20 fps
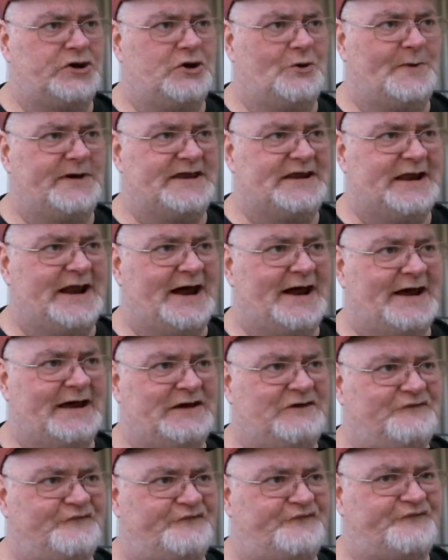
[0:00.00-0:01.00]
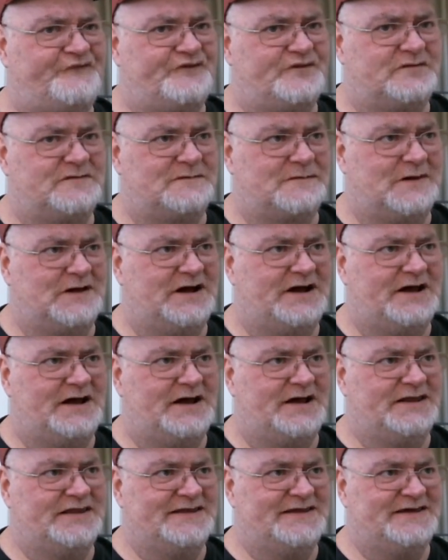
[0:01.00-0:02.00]
going live
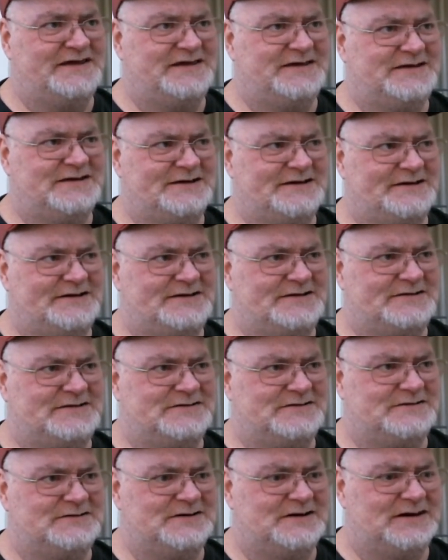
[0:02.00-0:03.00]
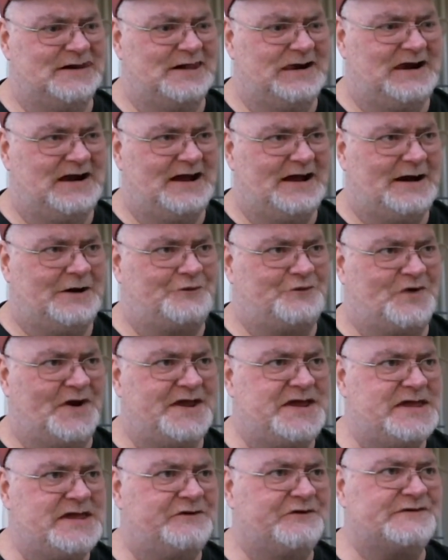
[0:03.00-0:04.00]
on the
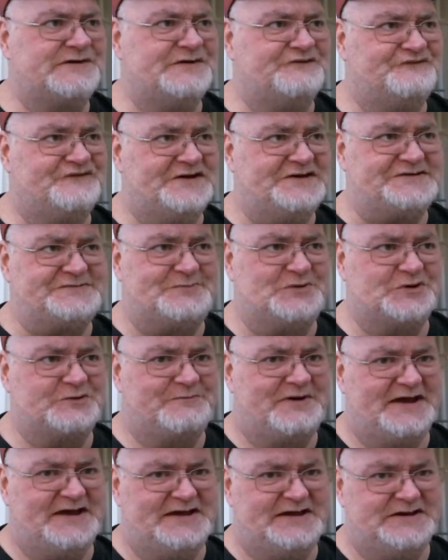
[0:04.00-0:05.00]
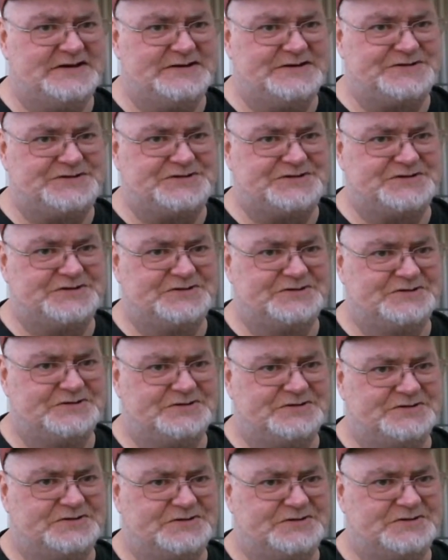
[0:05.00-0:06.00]
Outright Geekery Facebook page.
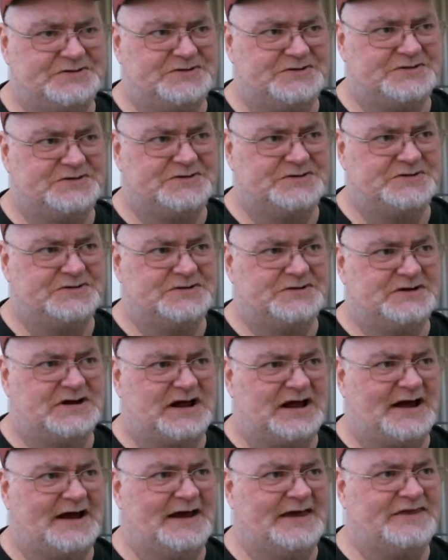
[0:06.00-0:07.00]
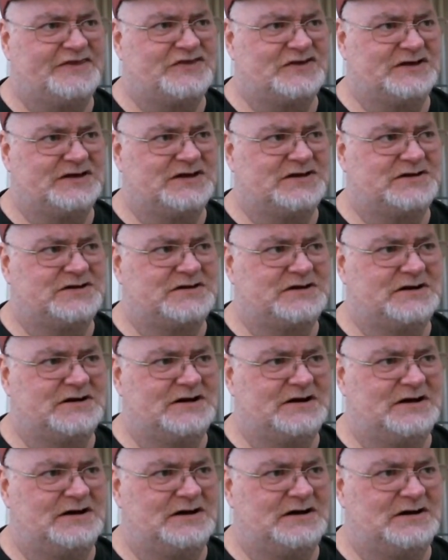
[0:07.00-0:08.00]
I think
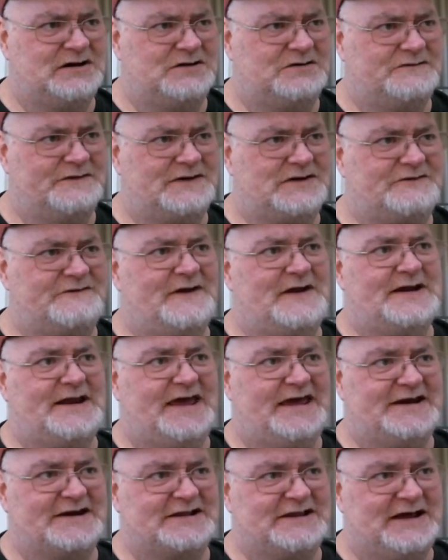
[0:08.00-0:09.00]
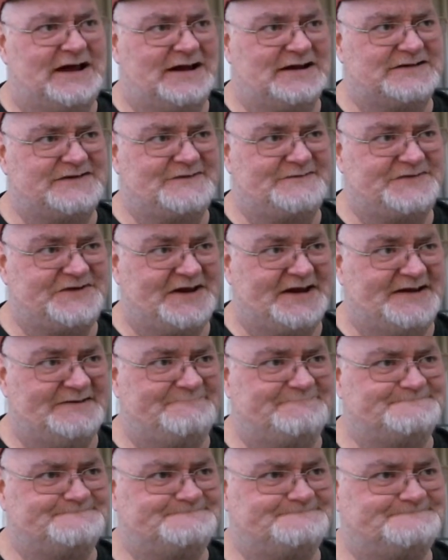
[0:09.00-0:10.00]
right around 8:00
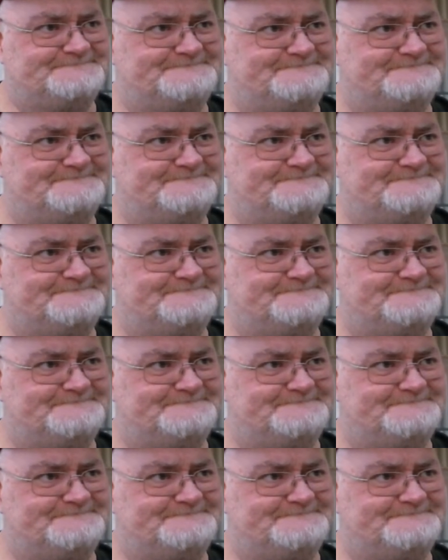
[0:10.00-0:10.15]
sometime.